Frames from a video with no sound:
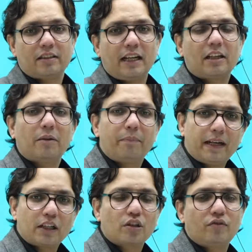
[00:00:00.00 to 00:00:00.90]
like the
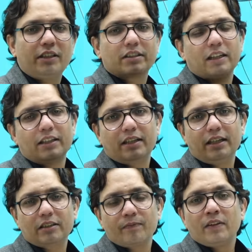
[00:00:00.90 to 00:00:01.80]
banks of these
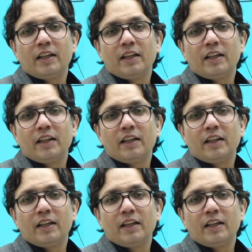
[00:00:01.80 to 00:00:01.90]
countries,